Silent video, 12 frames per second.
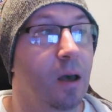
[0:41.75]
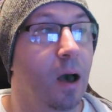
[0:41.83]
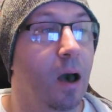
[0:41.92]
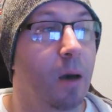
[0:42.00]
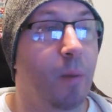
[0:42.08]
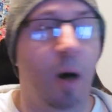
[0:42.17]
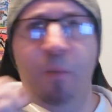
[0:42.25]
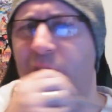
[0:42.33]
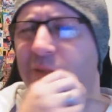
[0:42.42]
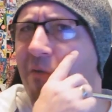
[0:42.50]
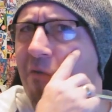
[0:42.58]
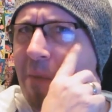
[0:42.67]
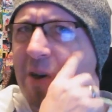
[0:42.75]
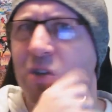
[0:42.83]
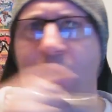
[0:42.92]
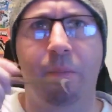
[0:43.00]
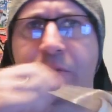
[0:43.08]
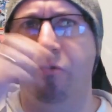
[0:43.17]
I'll put some
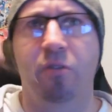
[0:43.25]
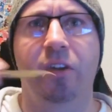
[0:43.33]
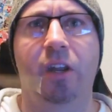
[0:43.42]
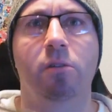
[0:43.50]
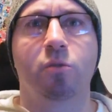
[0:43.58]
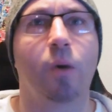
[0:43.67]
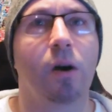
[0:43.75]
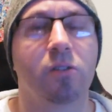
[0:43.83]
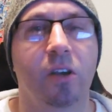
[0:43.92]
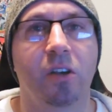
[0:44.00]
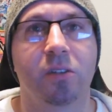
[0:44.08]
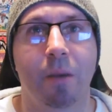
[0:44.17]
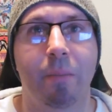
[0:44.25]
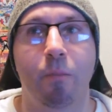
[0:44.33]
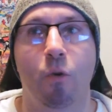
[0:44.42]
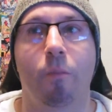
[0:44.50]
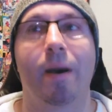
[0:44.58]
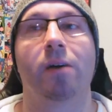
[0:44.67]
information up through the video as well so you can see a bit
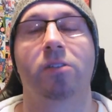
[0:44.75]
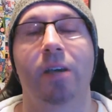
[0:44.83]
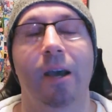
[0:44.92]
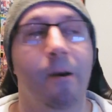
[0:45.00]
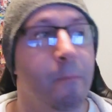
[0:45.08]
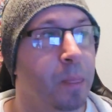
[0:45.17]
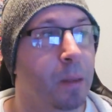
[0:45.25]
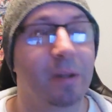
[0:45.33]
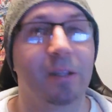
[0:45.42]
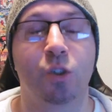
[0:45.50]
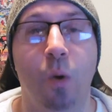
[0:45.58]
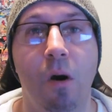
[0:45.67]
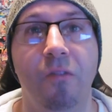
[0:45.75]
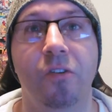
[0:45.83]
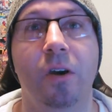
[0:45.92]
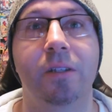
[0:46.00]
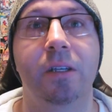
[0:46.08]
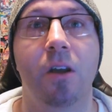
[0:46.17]
more about it, but it's
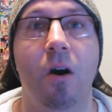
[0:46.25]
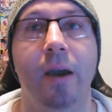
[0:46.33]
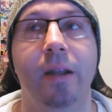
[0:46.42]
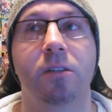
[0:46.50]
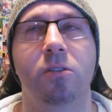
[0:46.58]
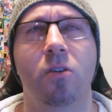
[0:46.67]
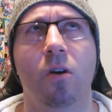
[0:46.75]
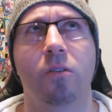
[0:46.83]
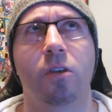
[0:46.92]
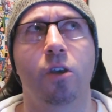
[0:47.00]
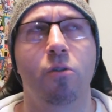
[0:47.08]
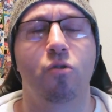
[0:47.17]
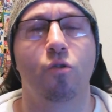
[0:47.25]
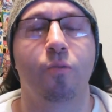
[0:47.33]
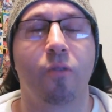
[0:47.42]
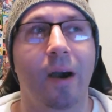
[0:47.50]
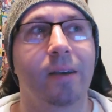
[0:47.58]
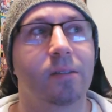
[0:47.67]
$12.99. it's not the usual
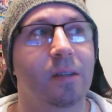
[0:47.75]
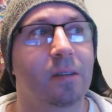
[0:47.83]
price.